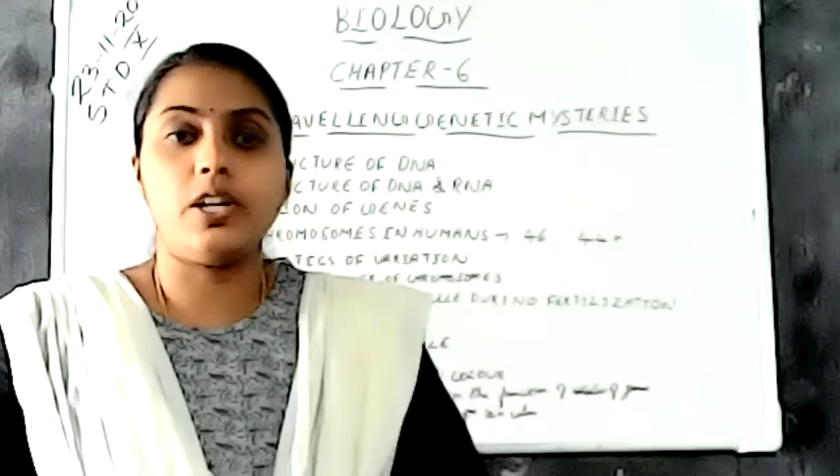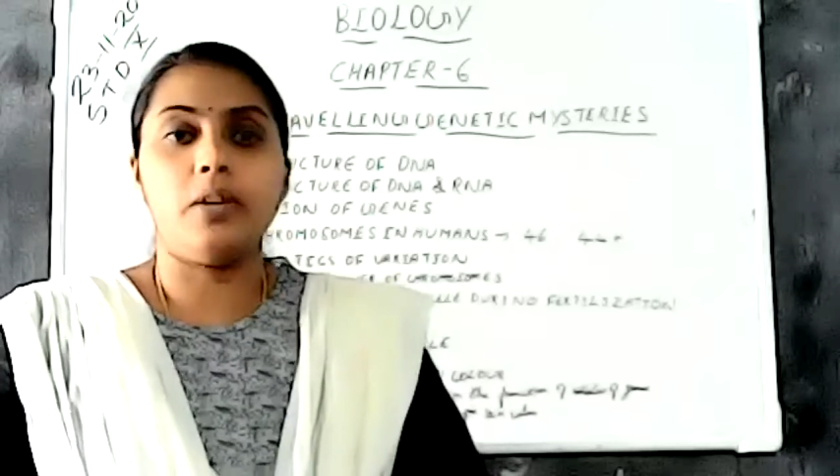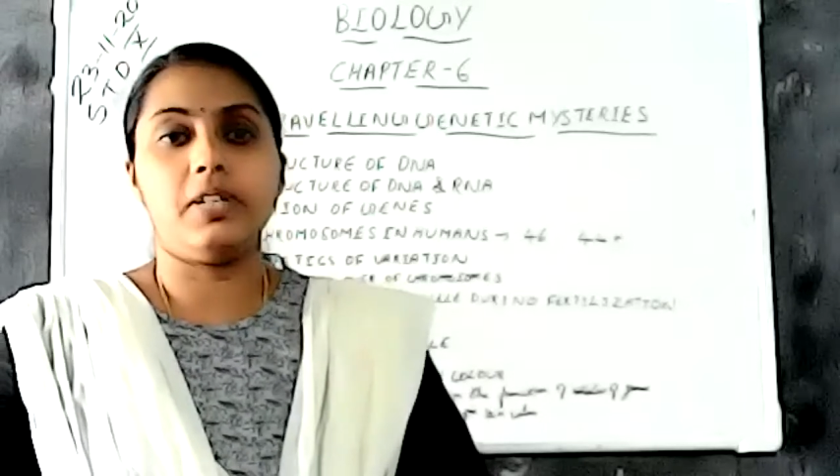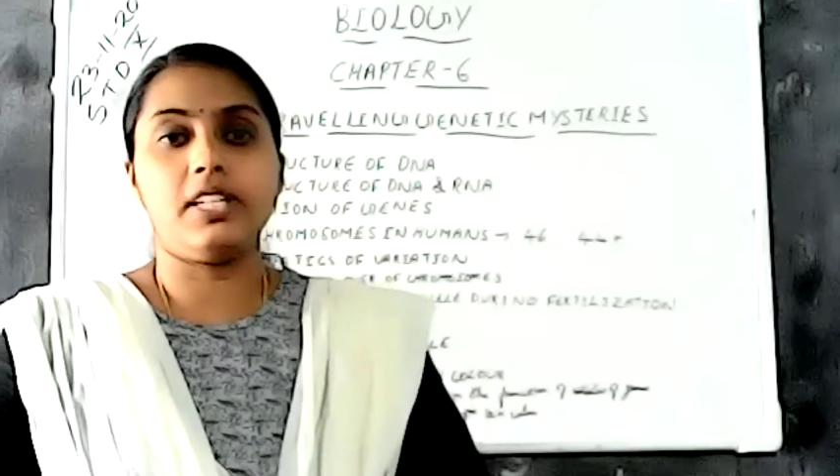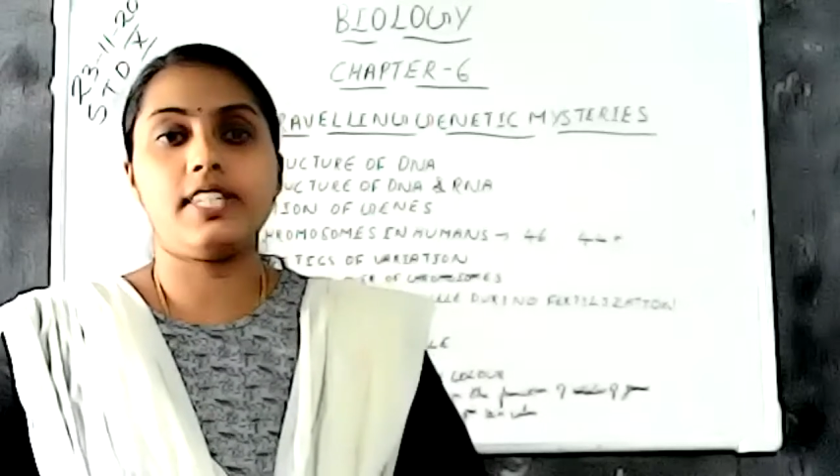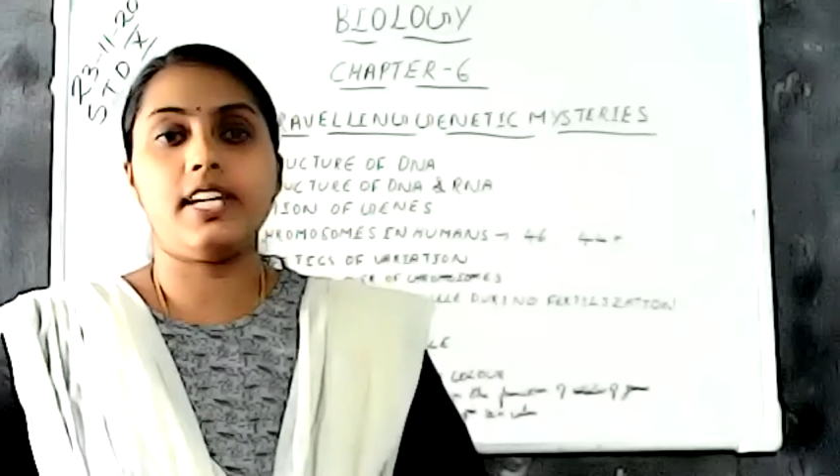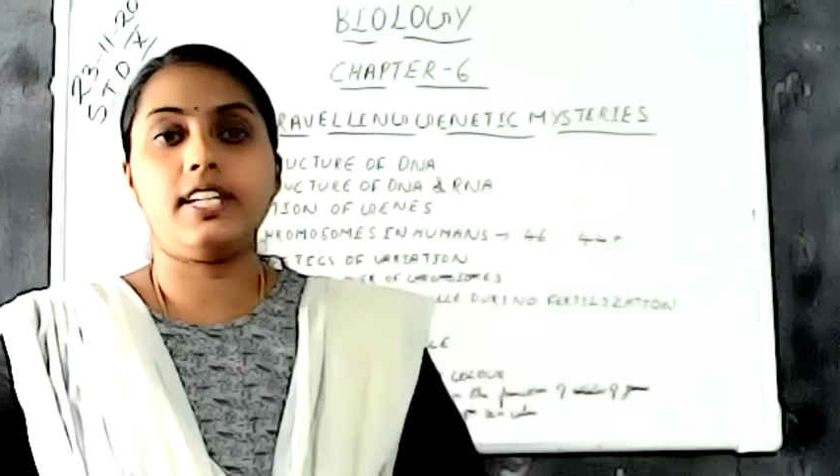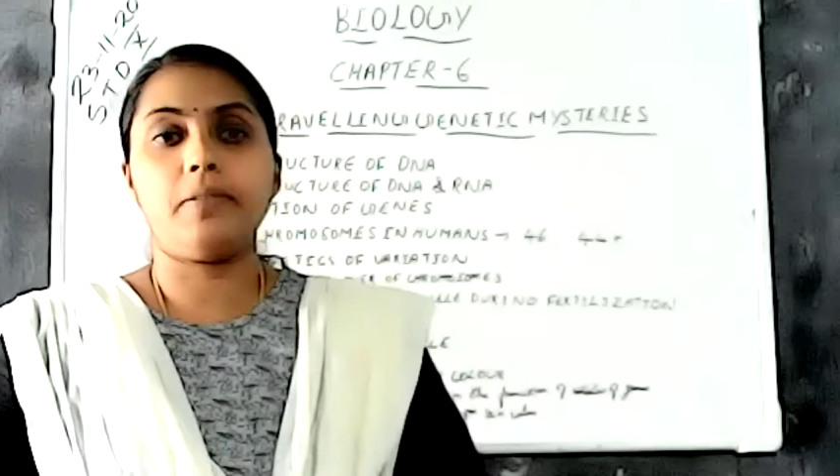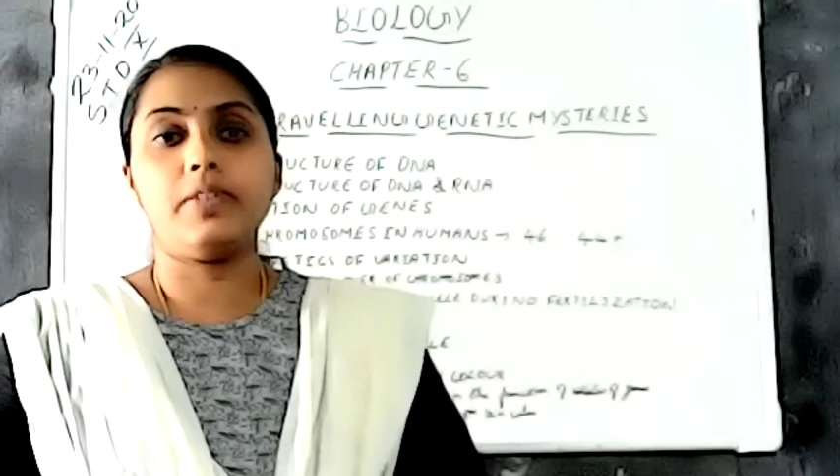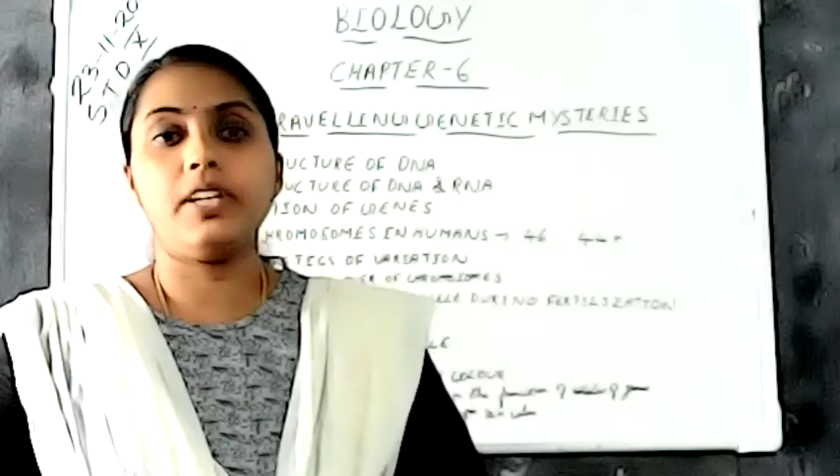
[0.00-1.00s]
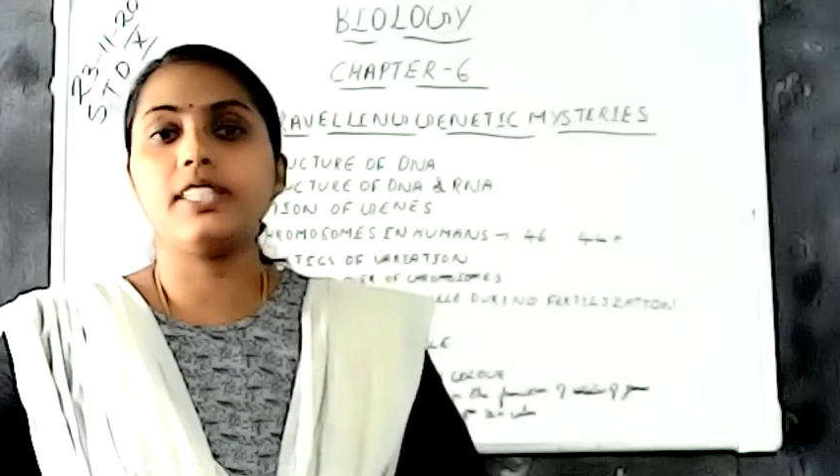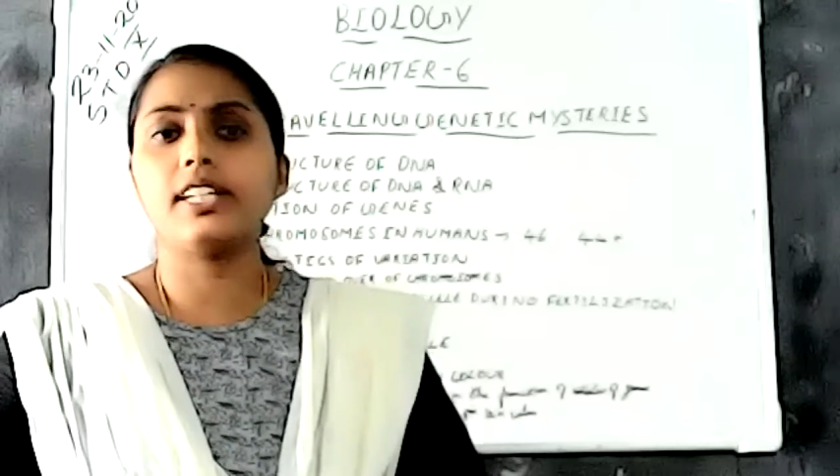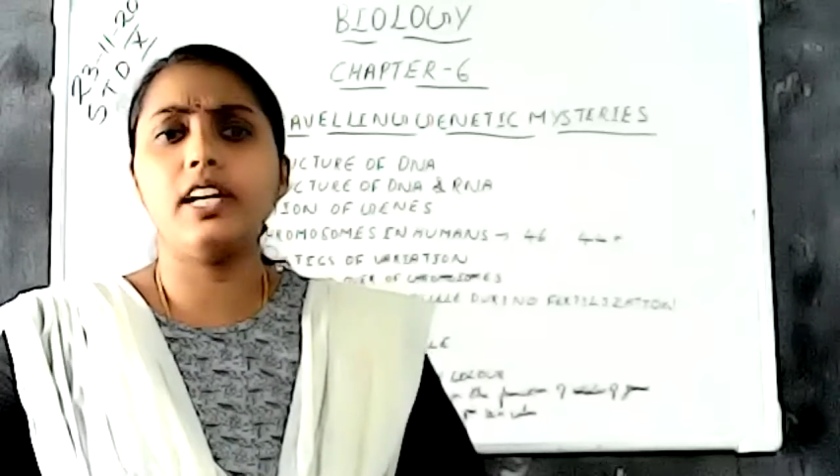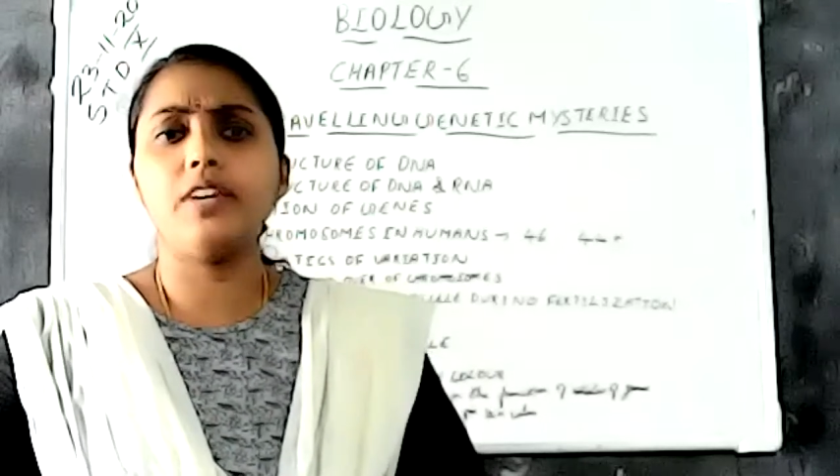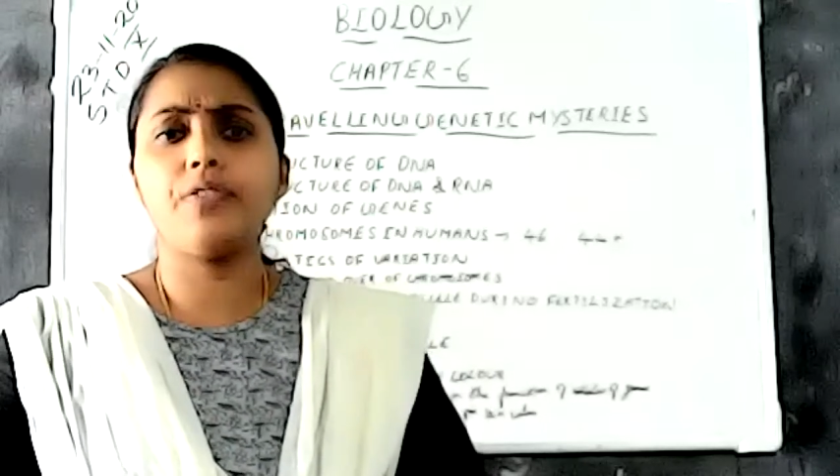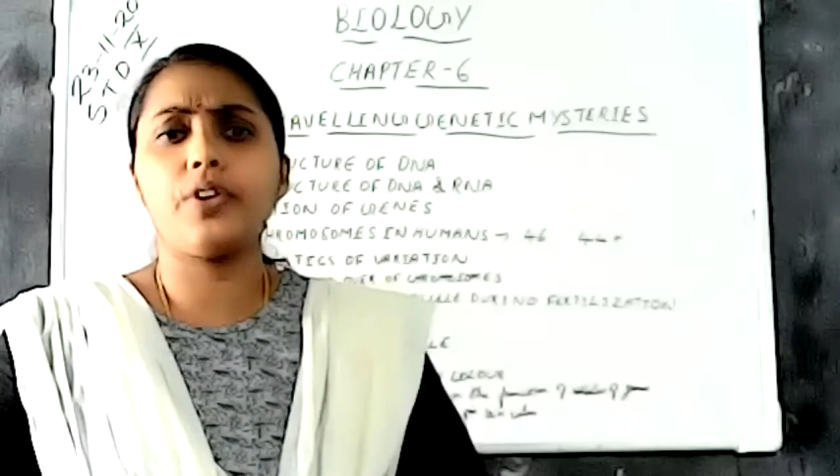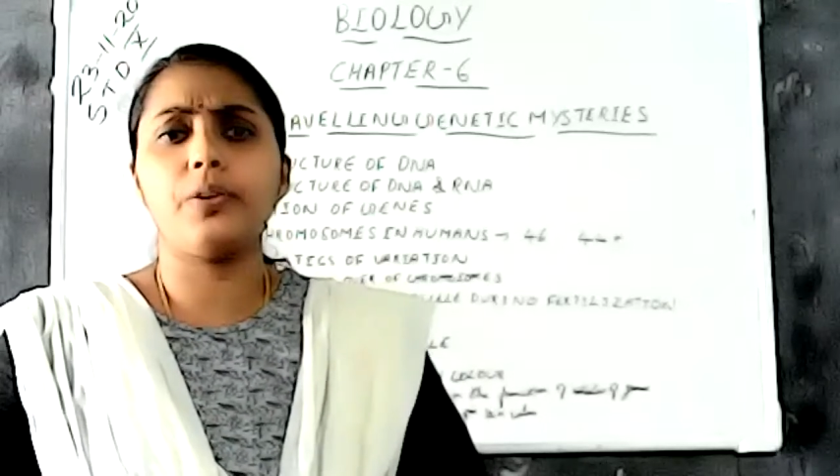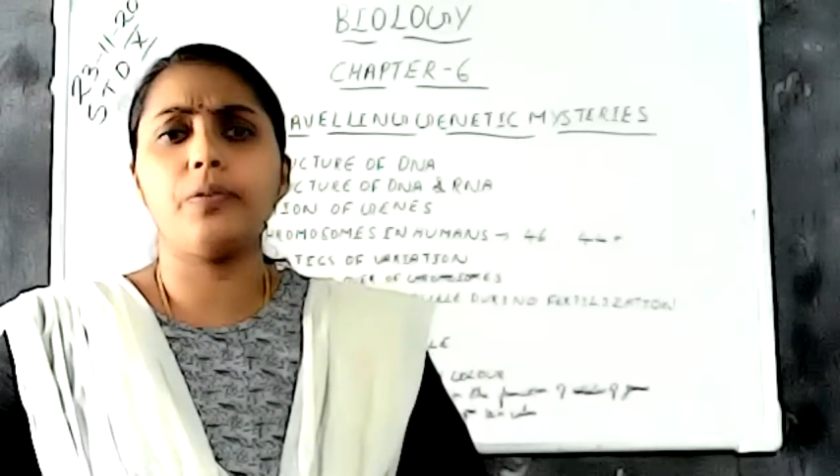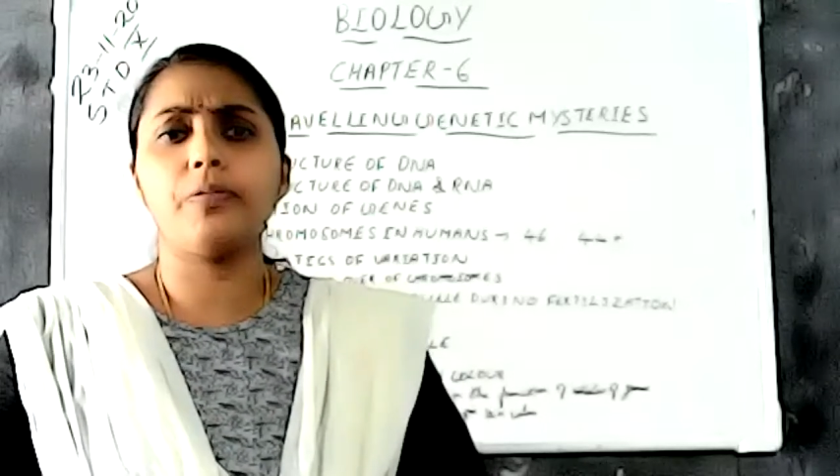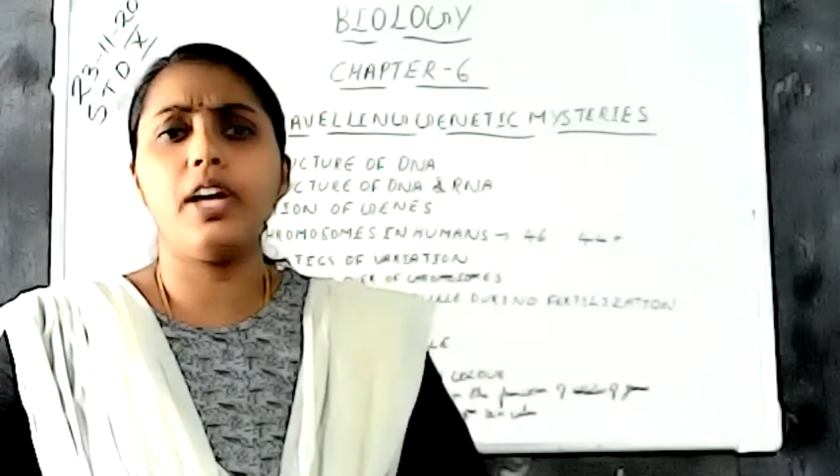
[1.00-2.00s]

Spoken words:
are present. Is it clear for you?